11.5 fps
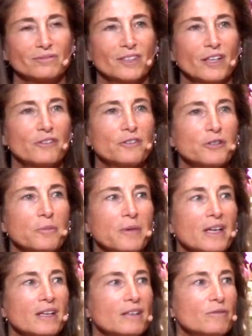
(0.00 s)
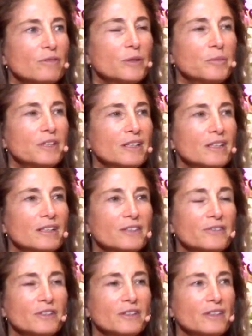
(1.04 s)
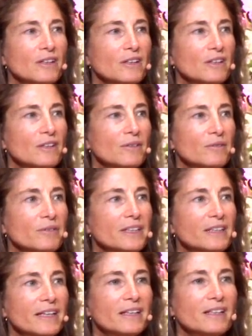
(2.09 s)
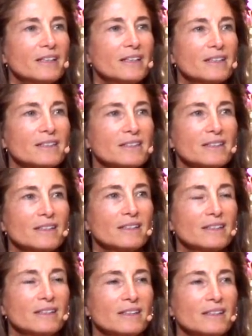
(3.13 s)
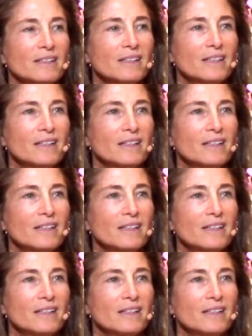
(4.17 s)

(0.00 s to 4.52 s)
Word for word: Another domain of well-being is feeling our relatedness, the